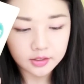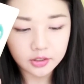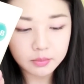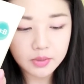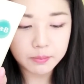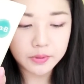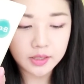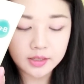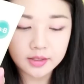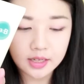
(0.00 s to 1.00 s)

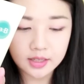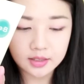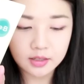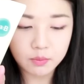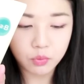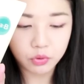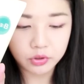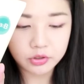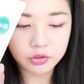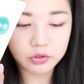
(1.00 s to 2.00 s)
DermaBee Daily
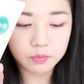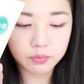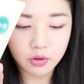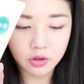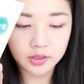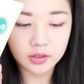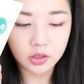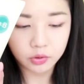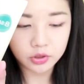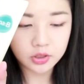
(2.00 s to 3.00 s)
Moisture Body
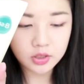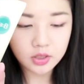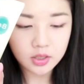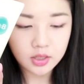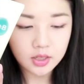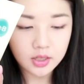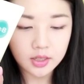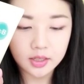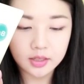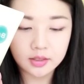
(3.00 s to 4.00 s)
Lotion.
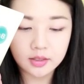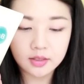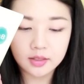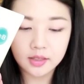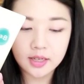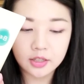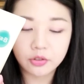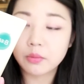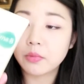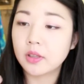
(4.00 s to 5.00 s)
And this is the
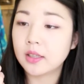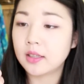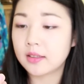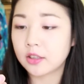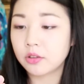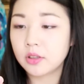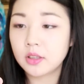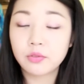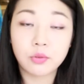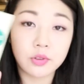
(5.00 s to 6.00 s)
100ml, and it's actually
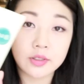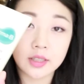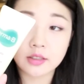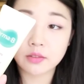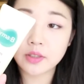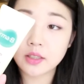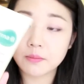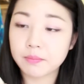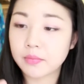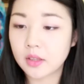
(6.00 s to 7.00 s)
the full size of it.